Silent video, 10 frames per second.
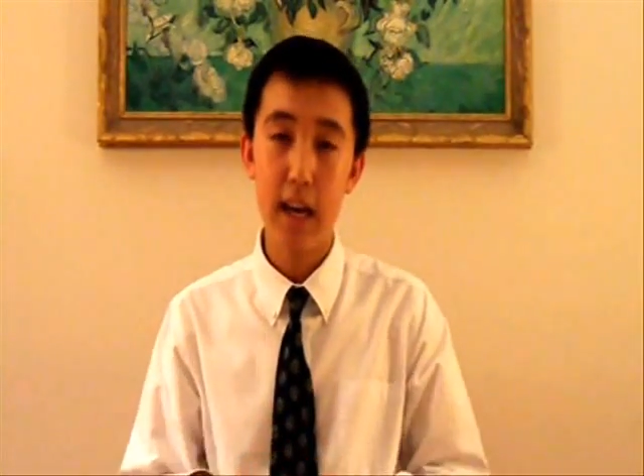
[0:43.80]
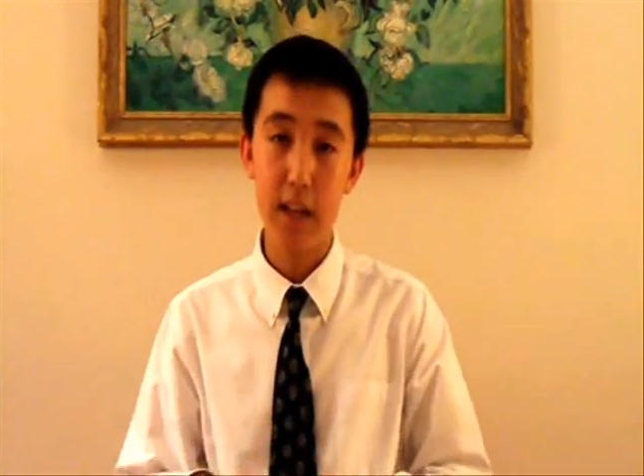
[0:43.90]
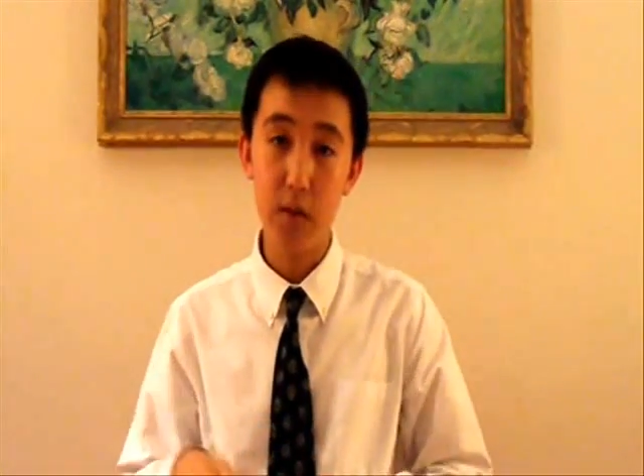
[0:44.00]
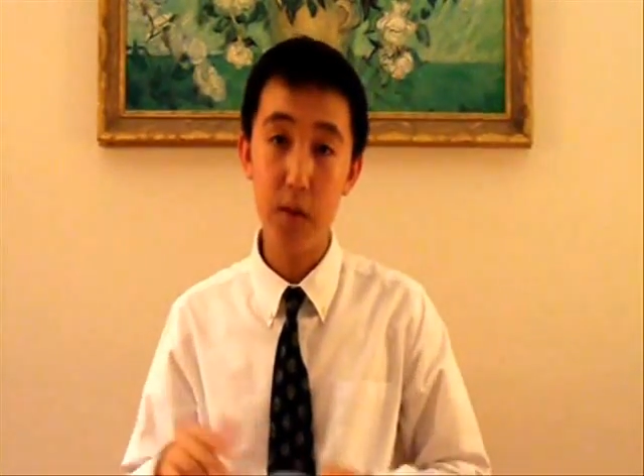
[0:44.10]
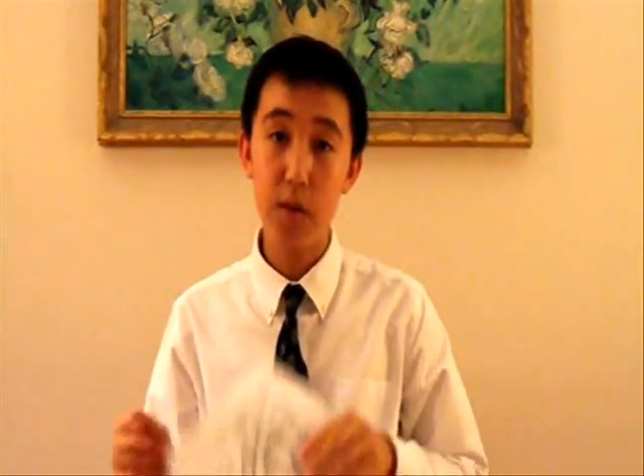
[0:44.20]

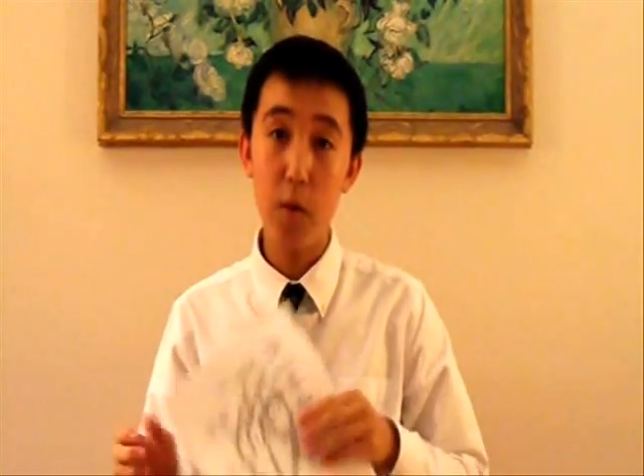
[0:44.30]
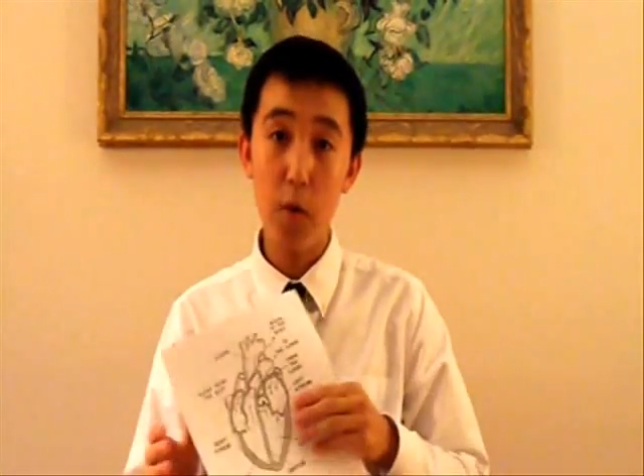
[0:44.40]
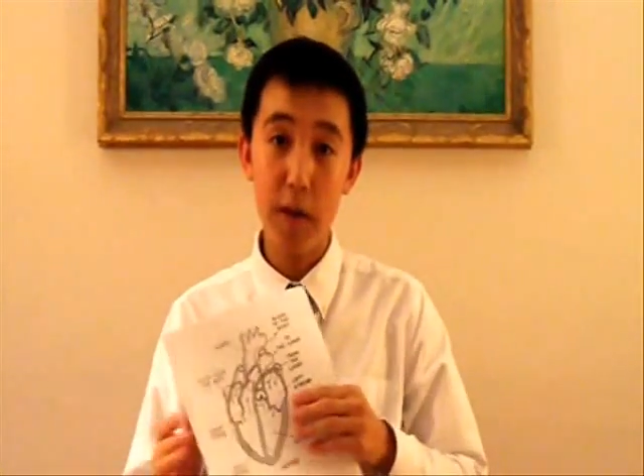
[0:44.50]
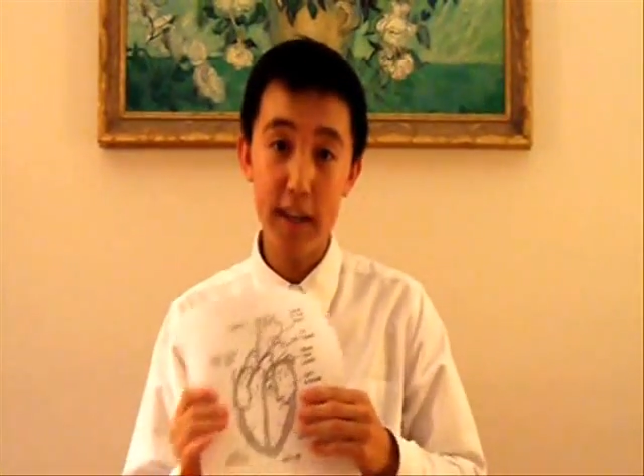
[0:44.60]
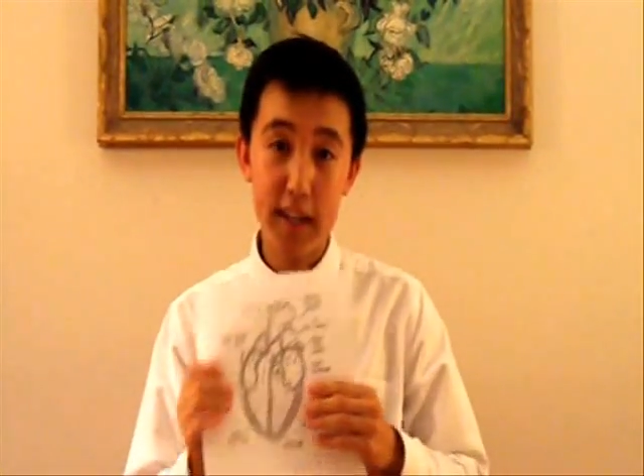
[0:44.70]
and due to the
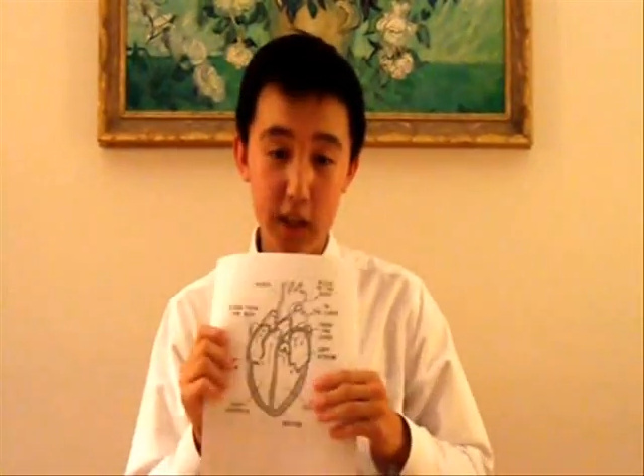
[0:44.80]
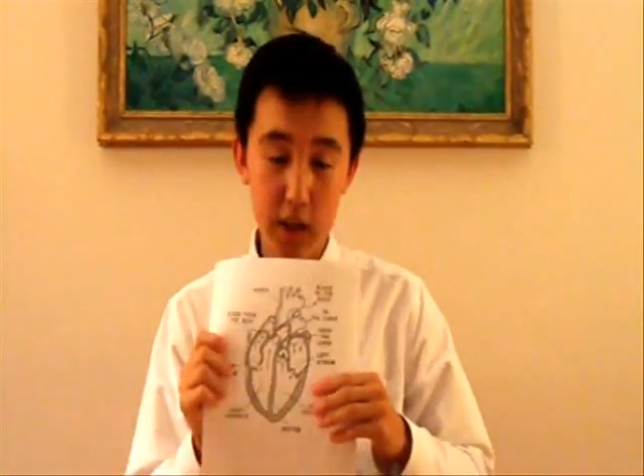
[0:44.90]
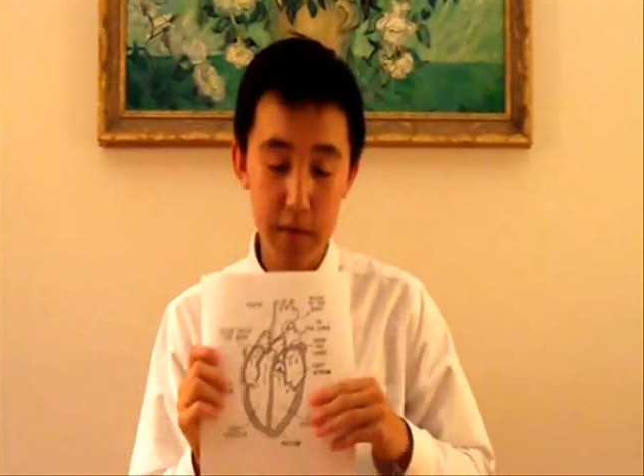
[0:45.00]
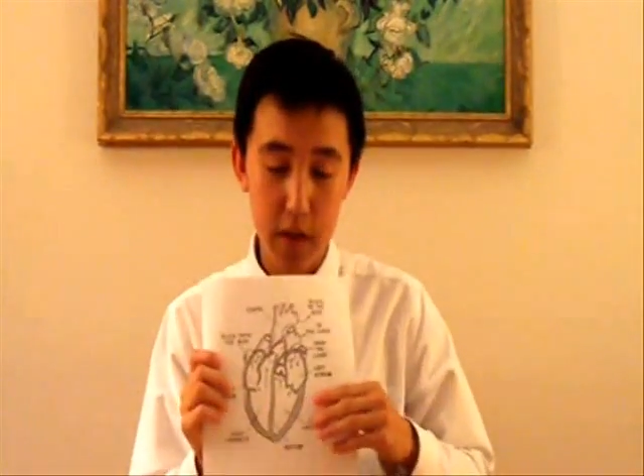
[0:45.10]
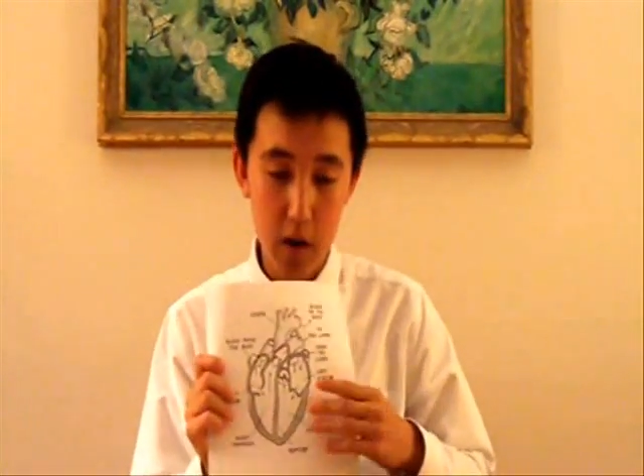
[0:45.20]

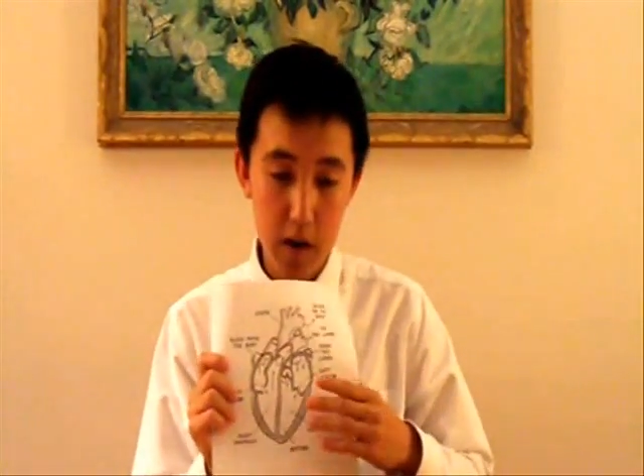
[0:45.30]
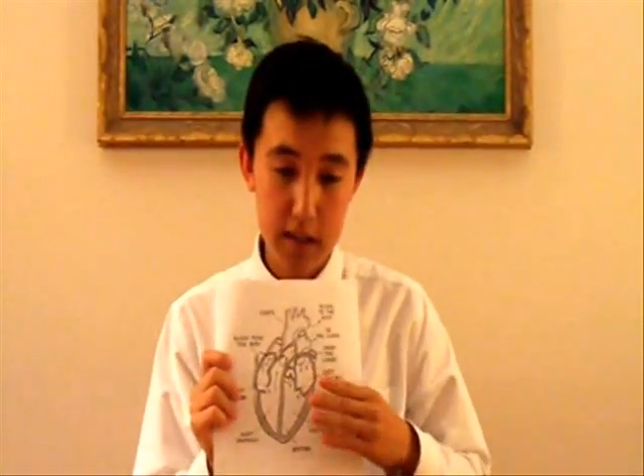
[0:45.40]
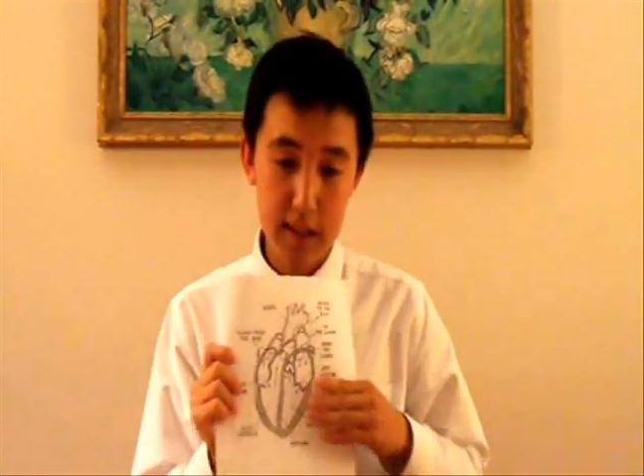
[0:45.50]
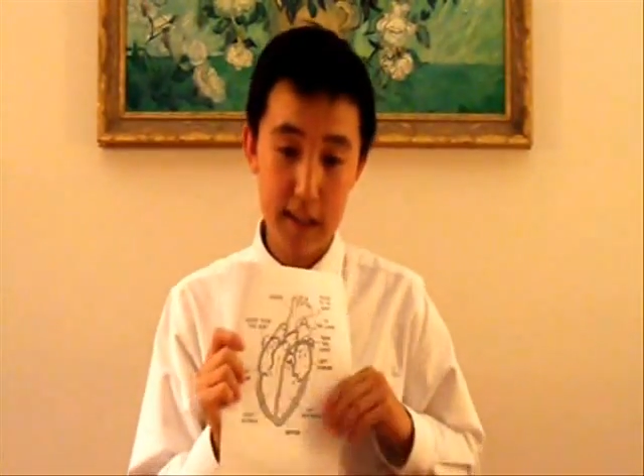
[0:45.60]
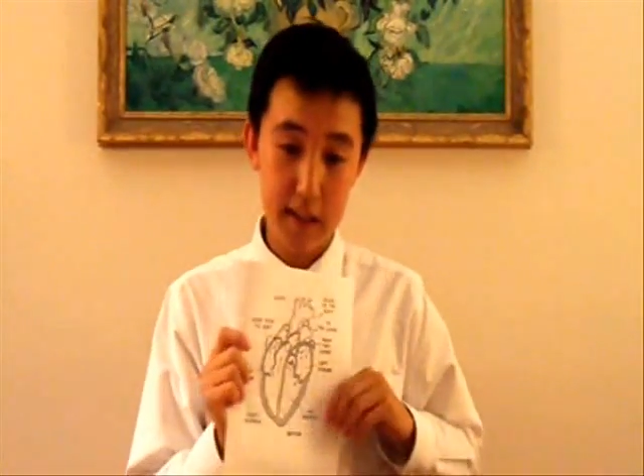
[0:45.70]
orientation of the
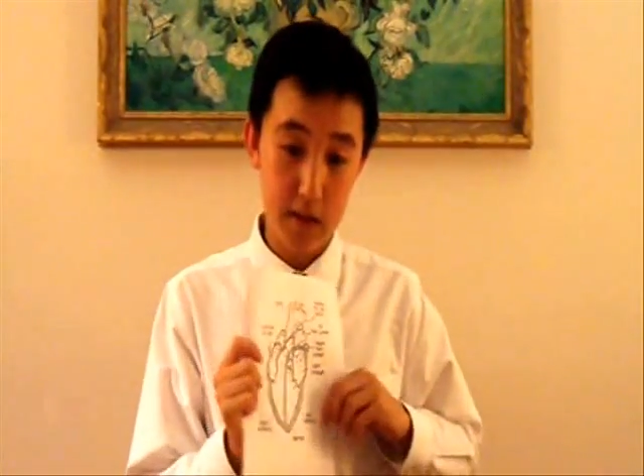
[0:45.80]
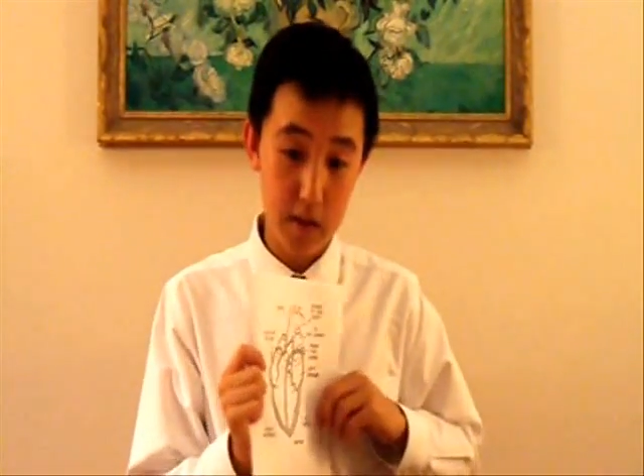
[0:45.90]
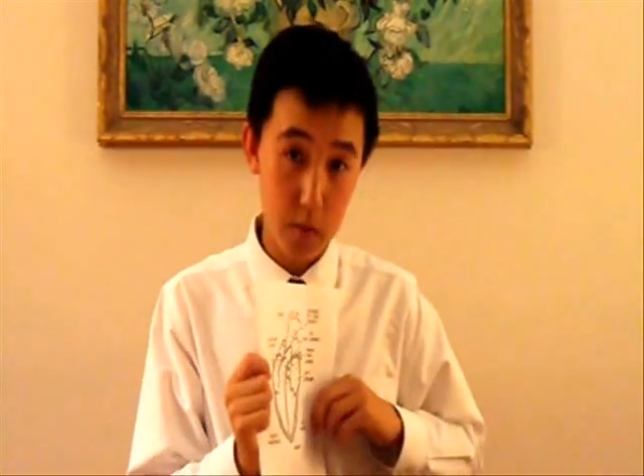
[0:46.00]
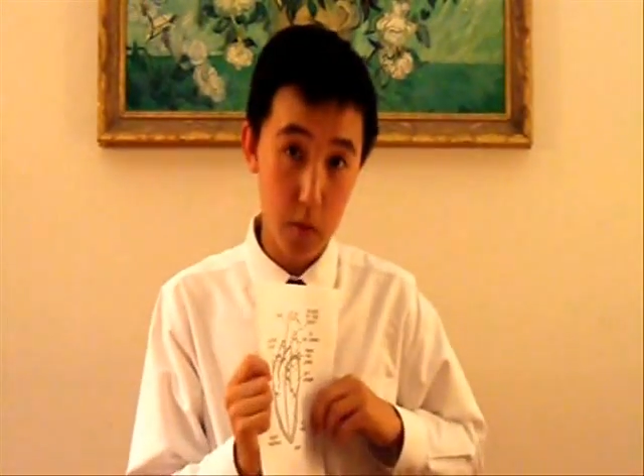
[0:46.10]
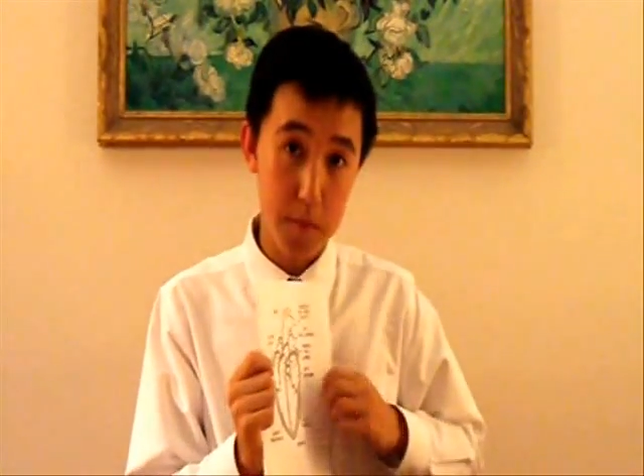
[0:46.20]
heart slightly
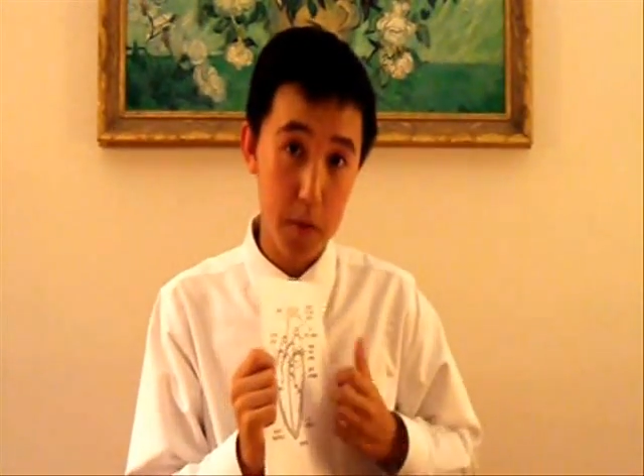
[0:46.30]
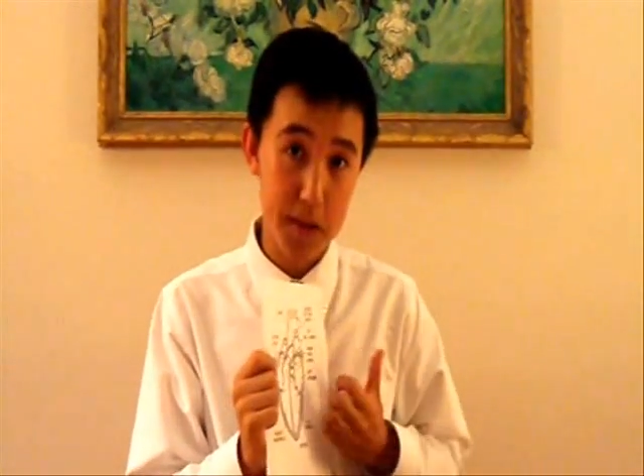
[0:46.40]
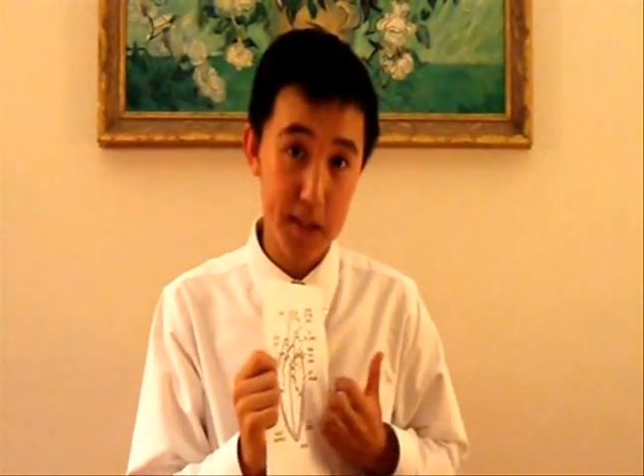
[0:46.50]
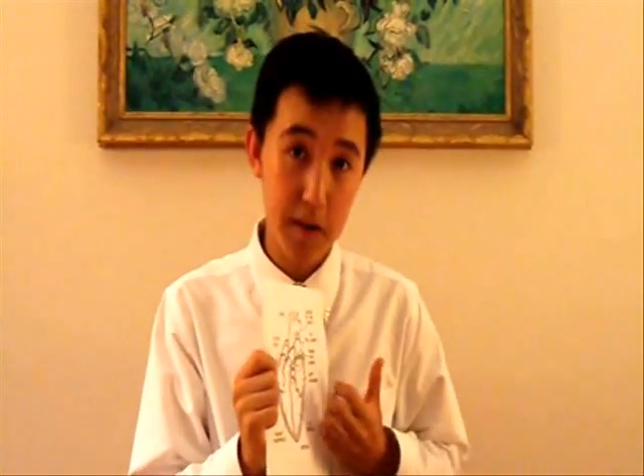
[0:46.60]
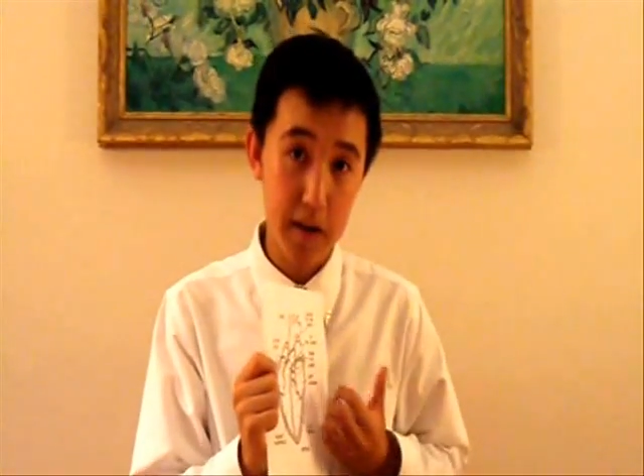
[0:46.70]
turned toward the
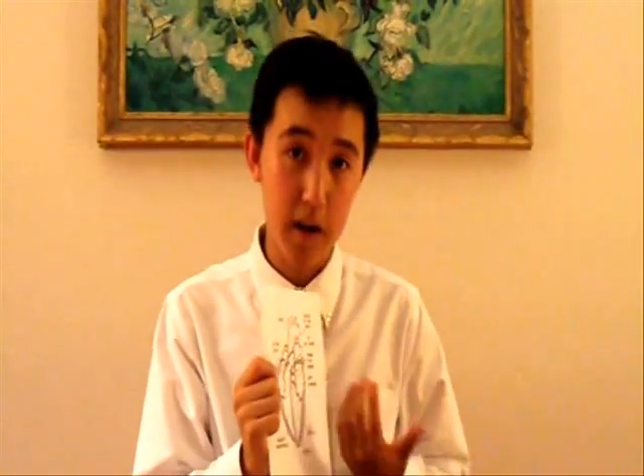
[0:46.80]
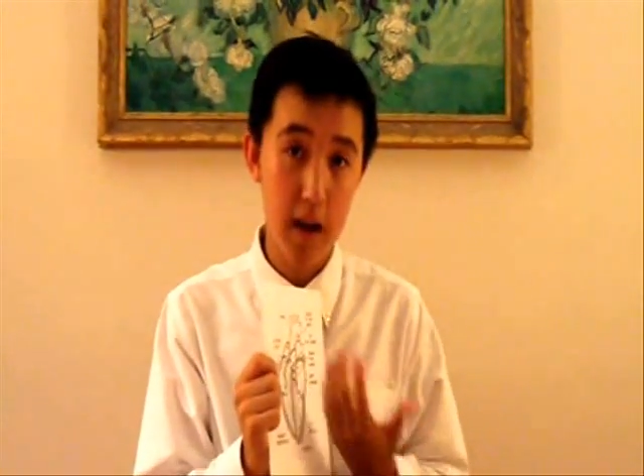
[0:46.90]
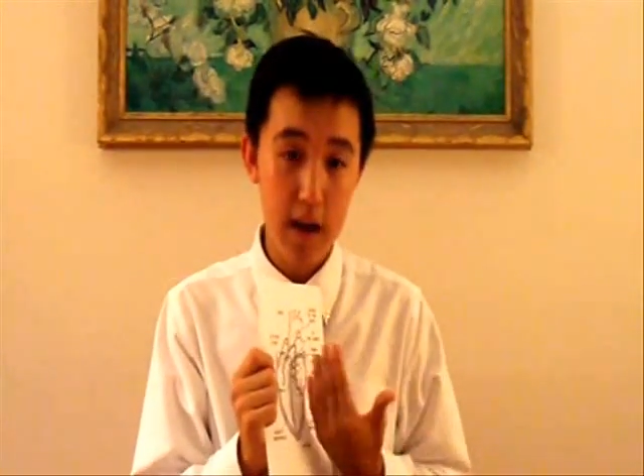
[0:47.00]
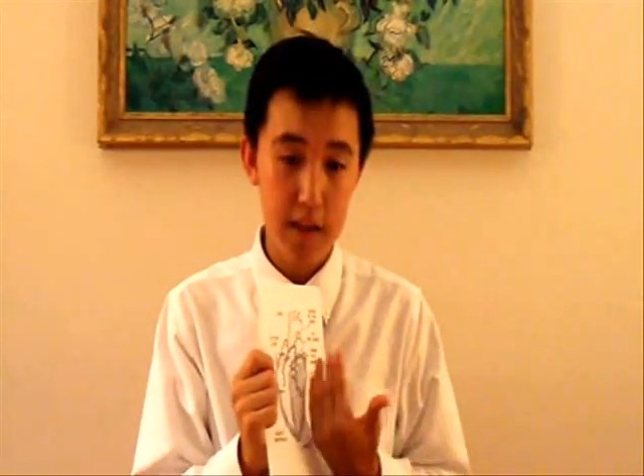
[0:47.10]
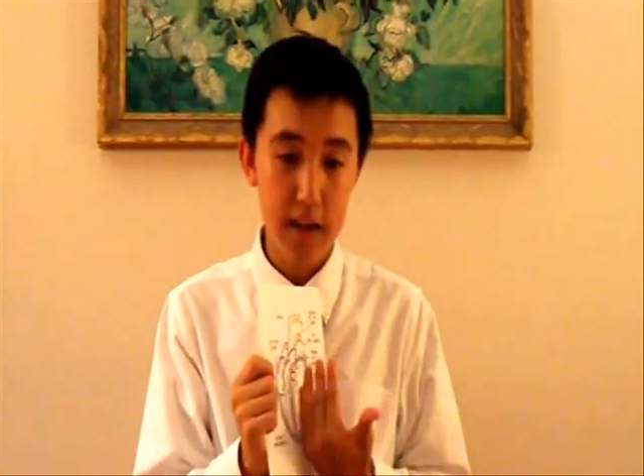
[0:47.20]
posterior,